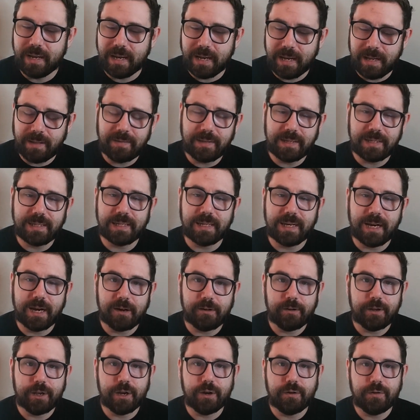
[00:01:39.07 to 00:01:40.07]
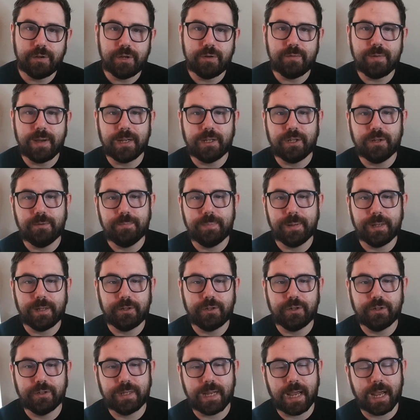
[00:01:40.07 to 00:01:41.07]
in the scenario, you get to
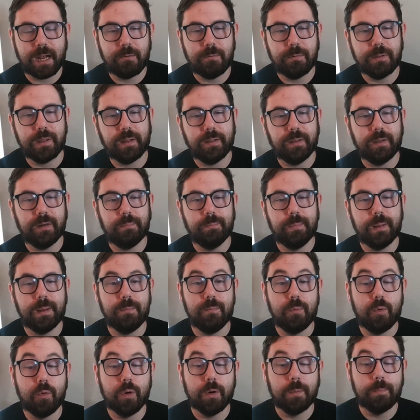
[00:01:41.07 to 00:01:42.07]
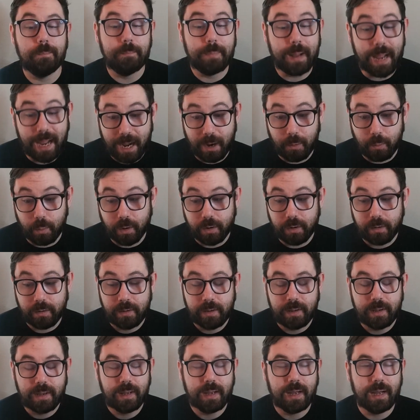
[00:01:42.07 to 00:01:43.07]
build your deck with a little bit more power.
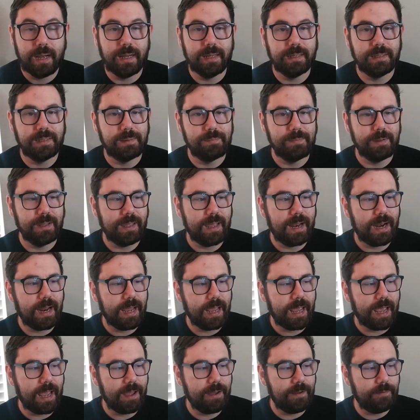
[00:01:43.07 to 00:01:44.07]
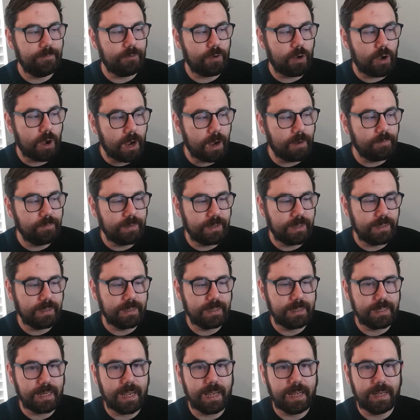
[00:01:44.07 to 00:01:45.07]
Something that I have often
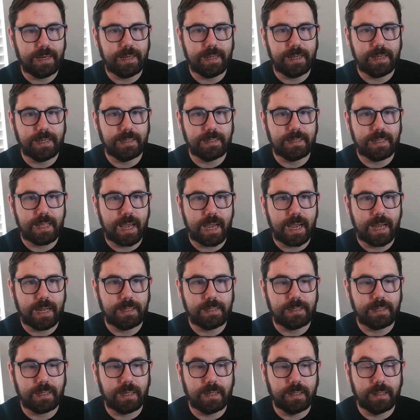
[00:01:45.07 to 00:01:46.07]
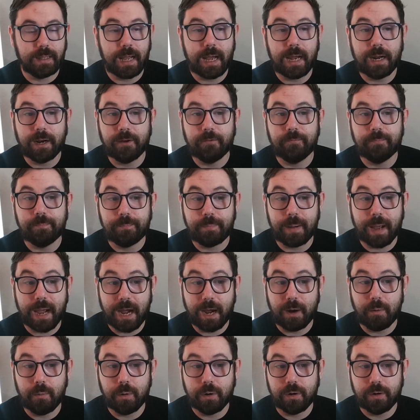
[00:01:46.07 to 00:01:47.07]
said is that a lot of
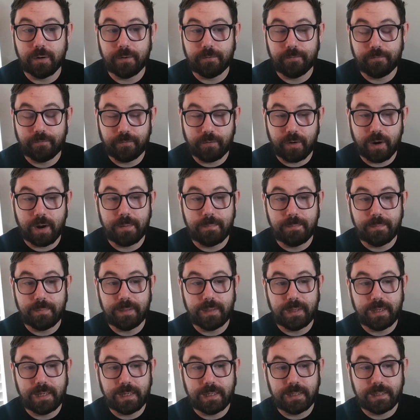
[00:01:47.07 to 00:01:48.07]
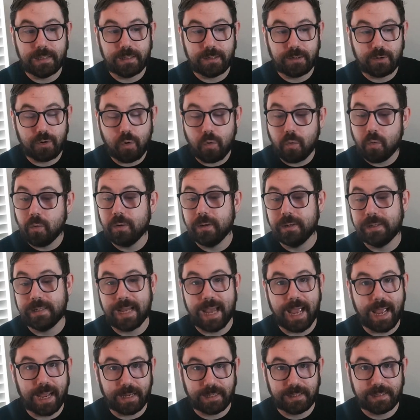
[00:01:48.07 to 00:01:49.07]
power from these core
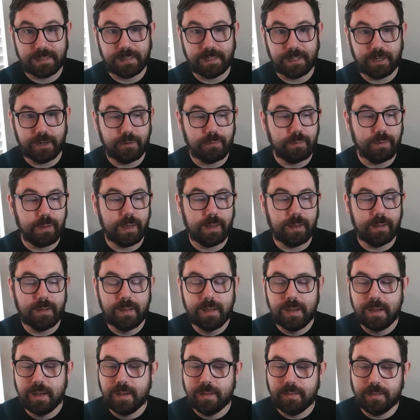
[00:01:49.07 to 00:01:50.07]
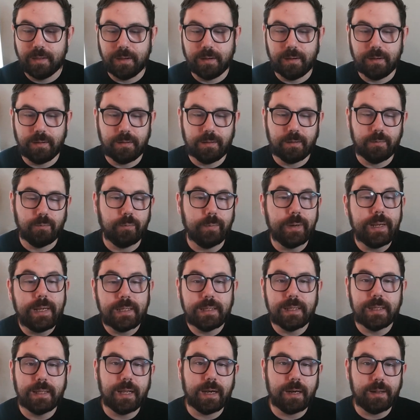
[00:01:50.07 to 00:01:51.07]
decks, you know, the
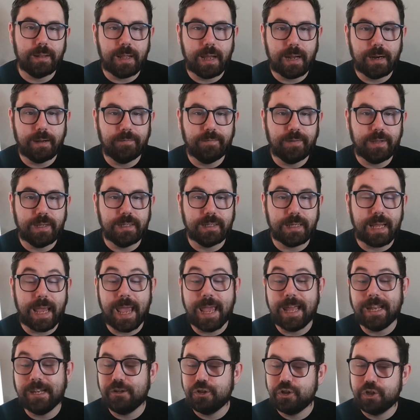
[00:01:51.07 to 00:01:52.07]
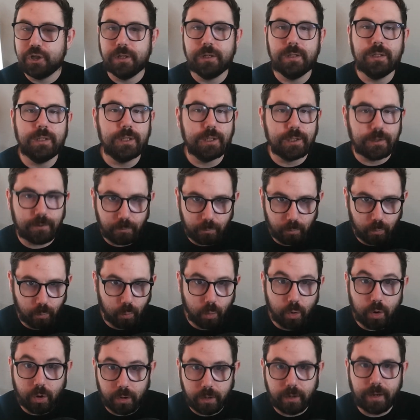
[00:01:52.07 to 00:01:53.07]
reason that a lot of these engines
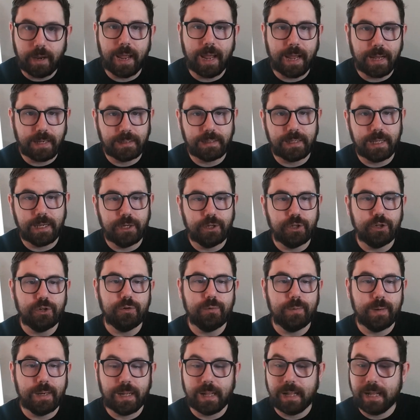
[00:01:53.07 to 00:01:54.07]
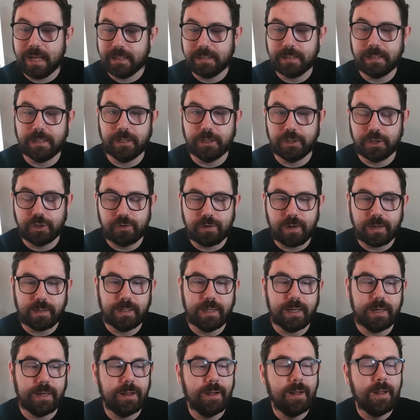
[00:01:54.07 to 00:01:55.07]
work as they do in Classic
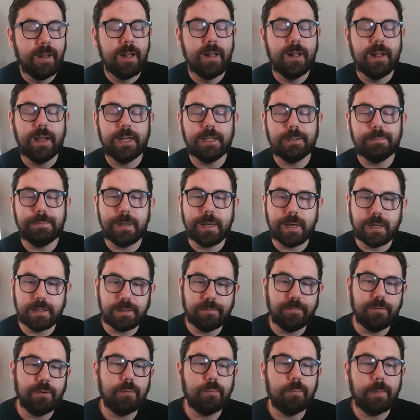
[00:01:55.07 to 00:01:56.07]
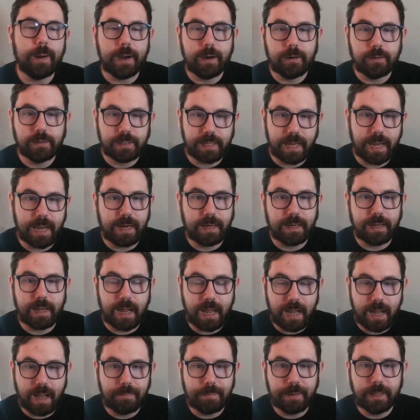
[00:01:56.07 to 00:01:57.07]
Constructed is because of the rares and
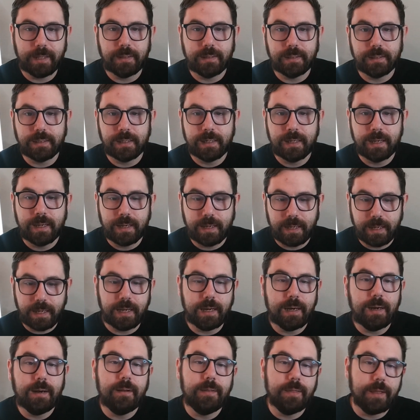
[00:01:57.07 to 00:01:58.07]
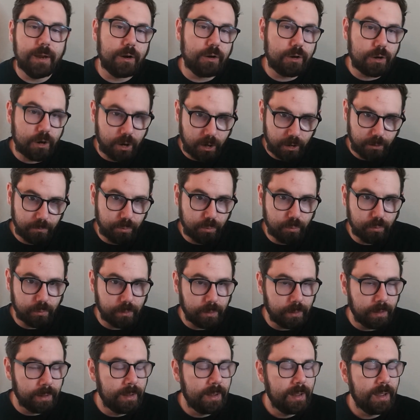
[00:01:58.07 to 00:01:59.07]
commons in their card
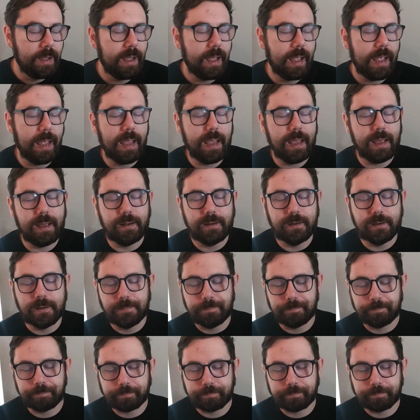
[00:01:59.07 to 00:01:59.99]
pool. And